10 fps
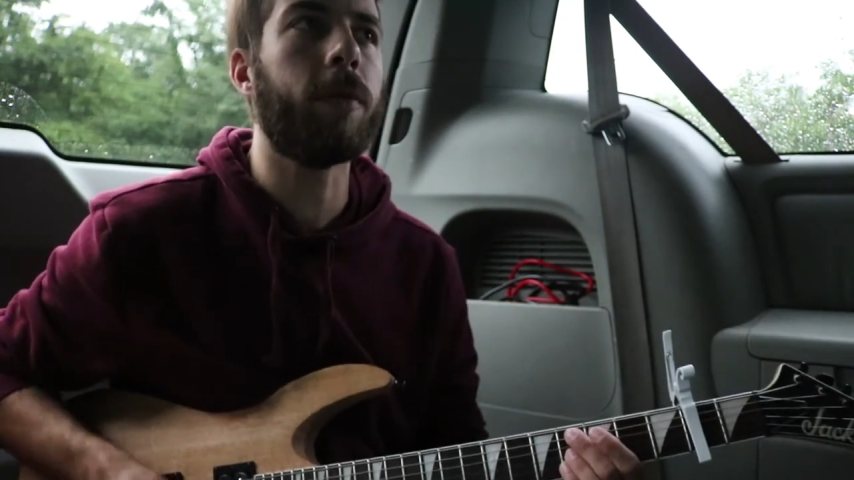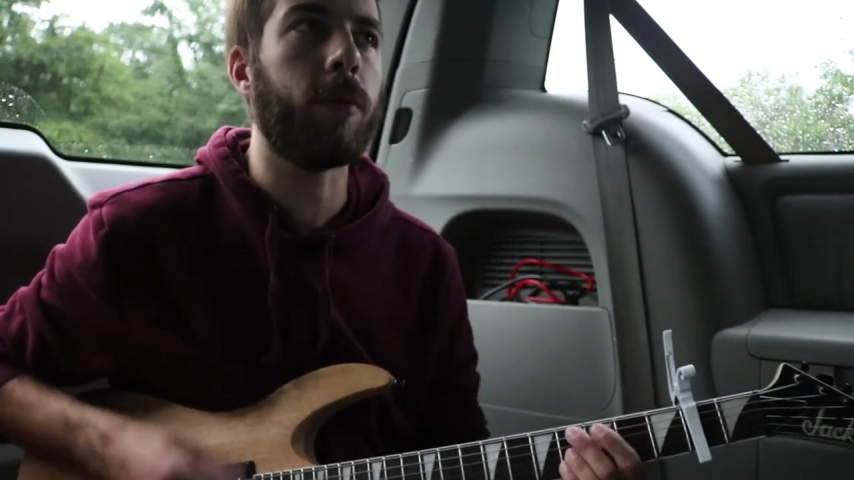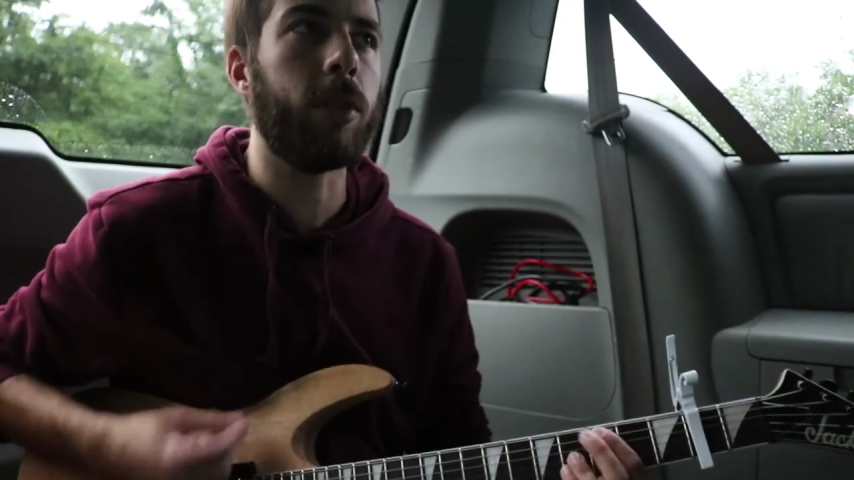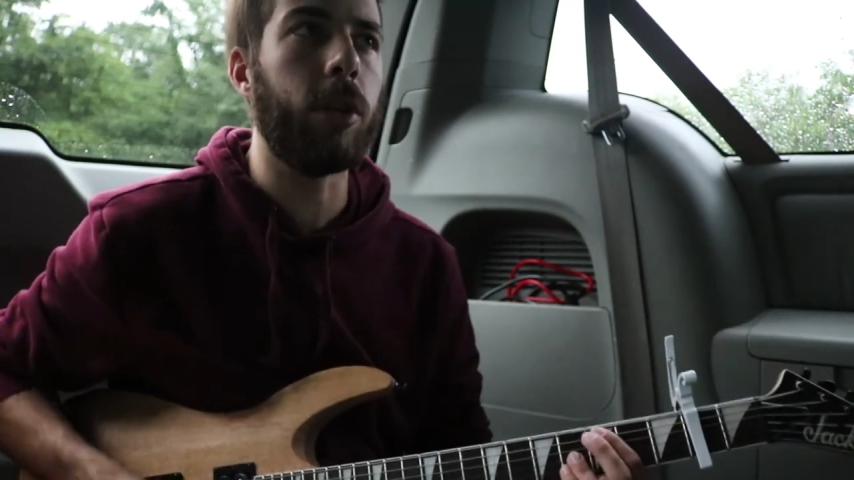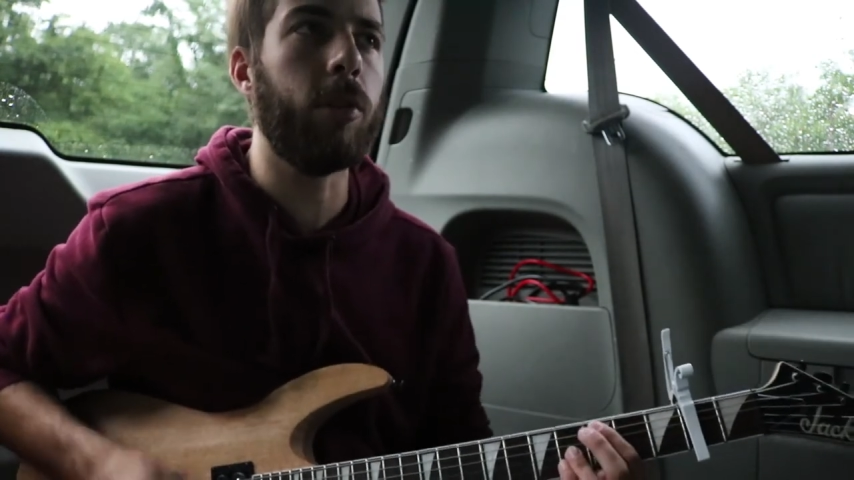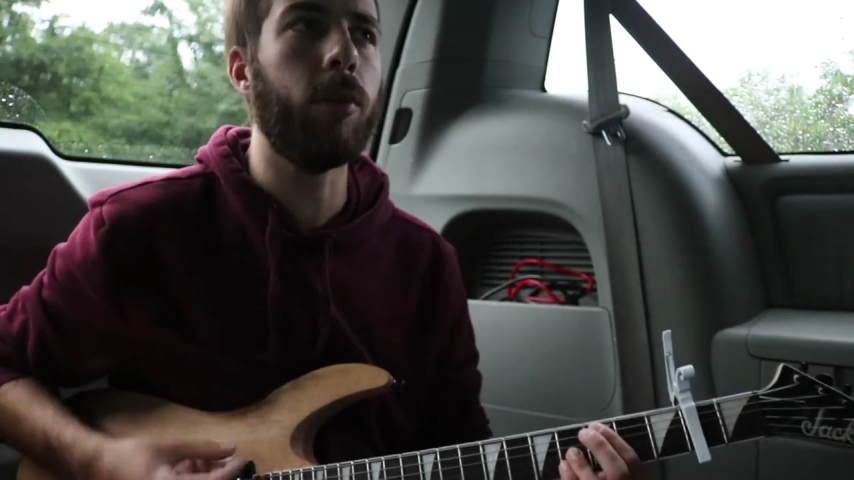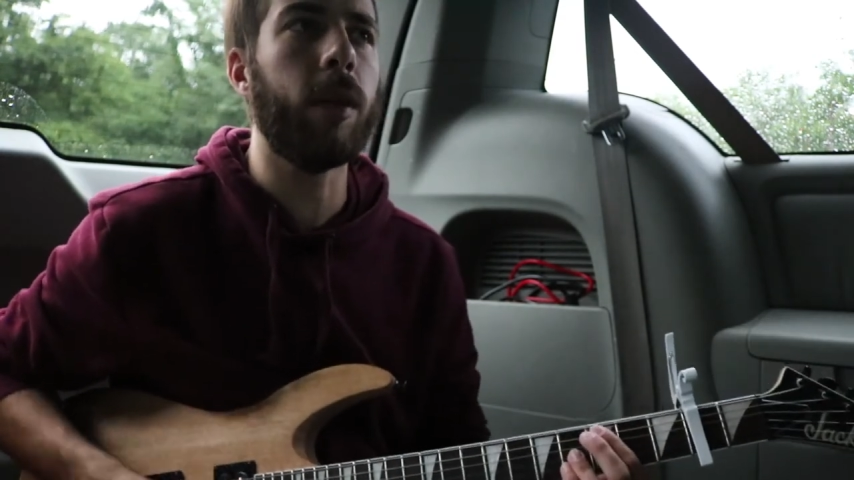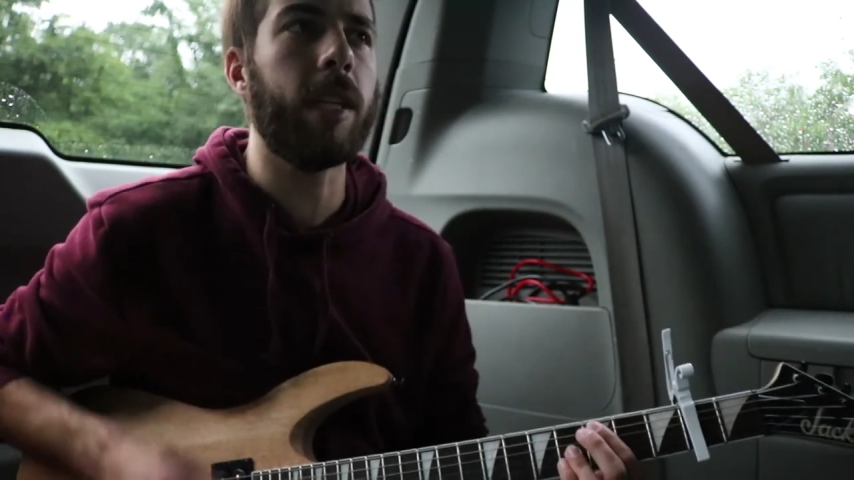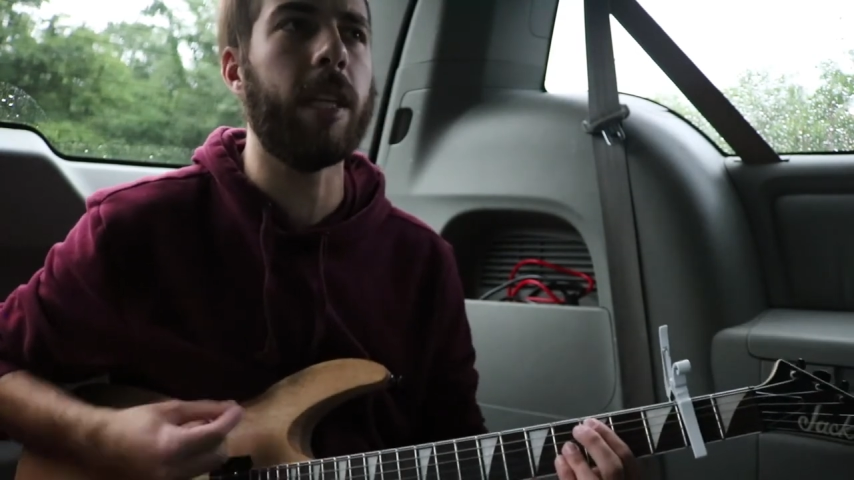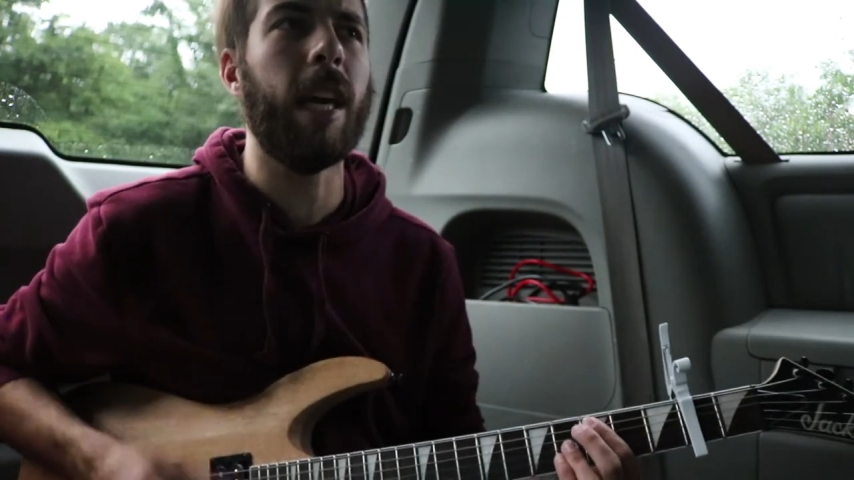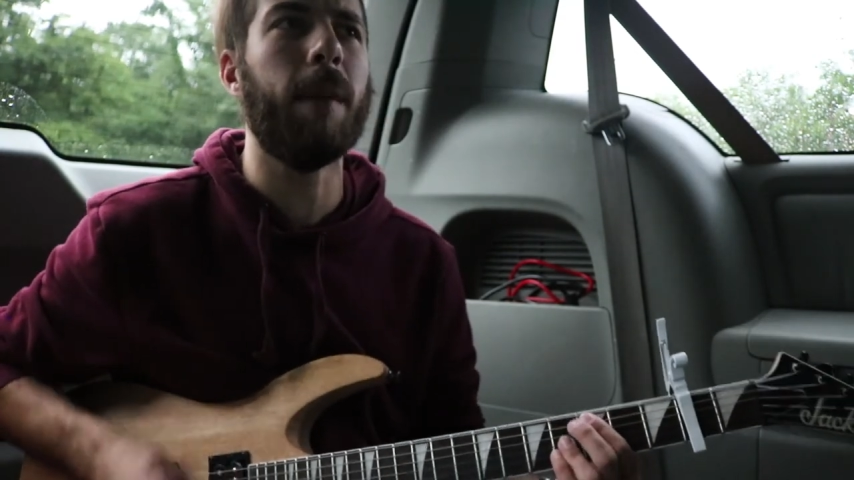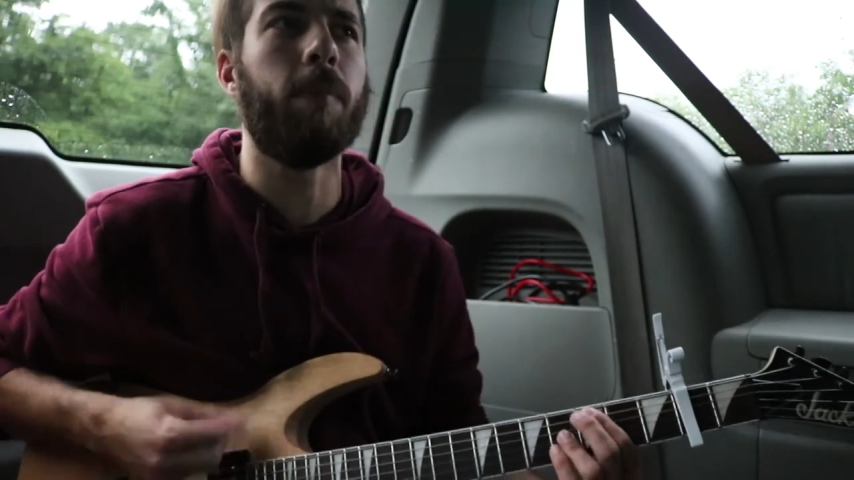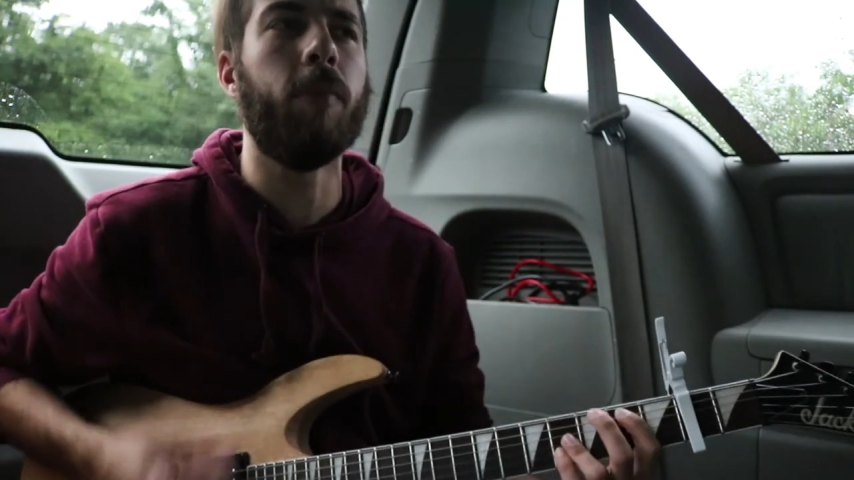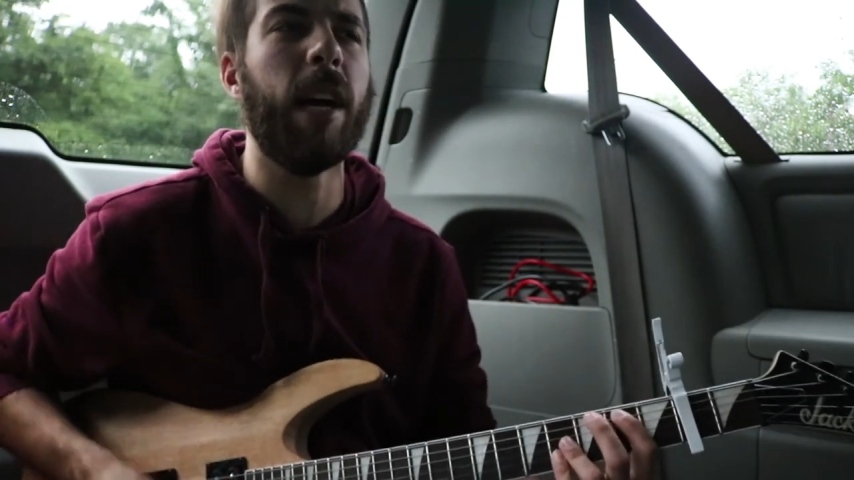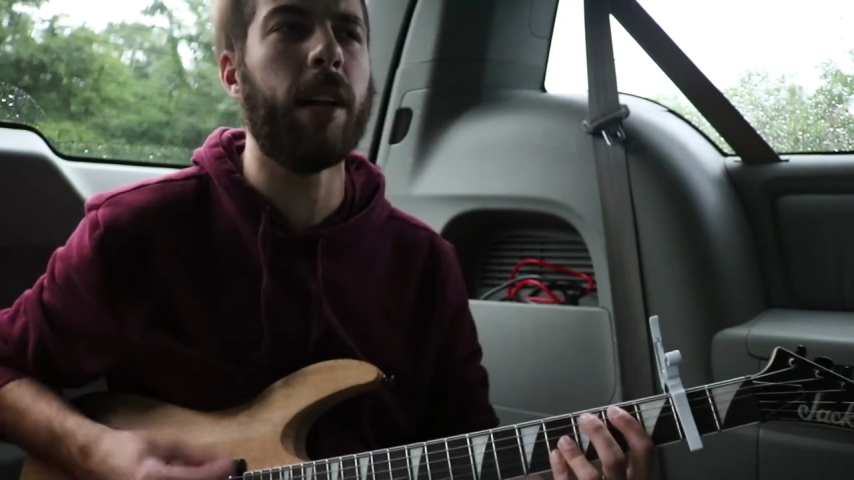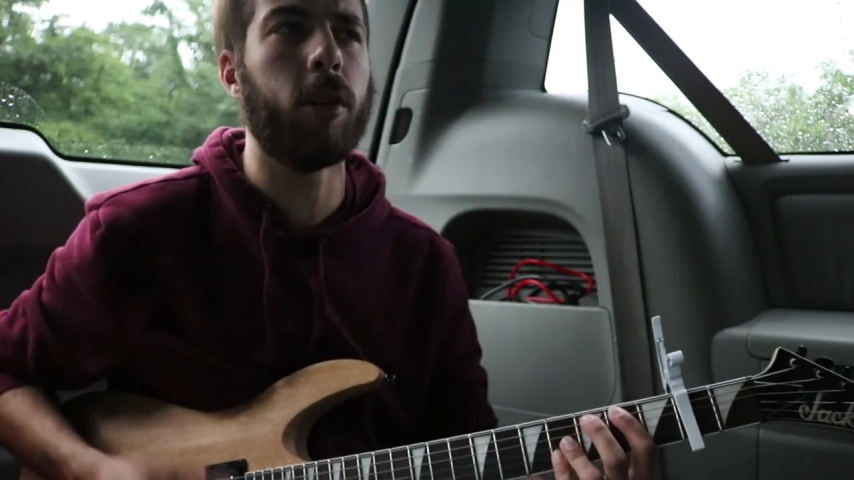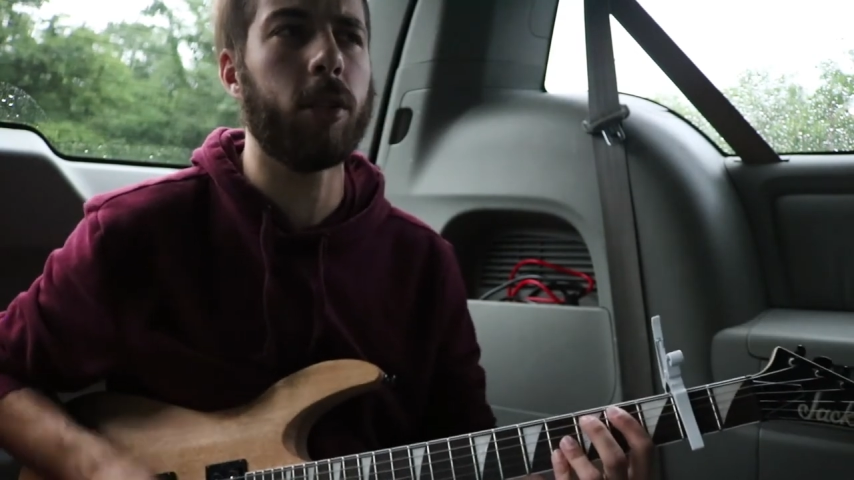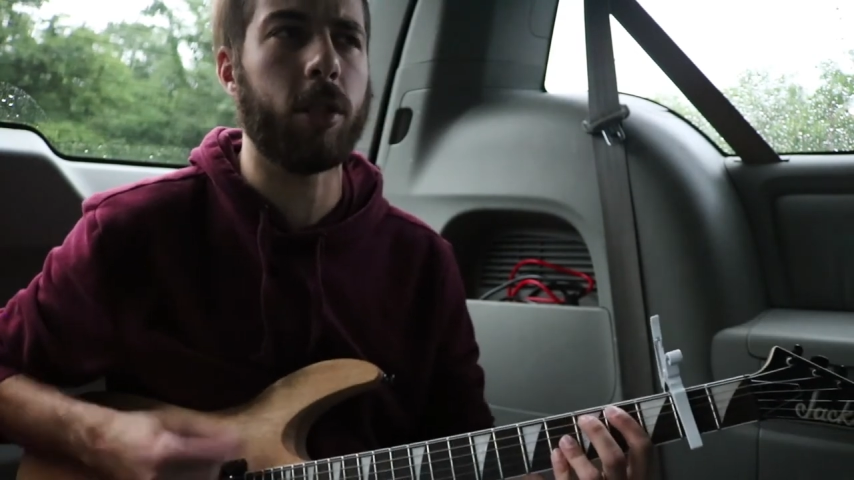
for you to get better,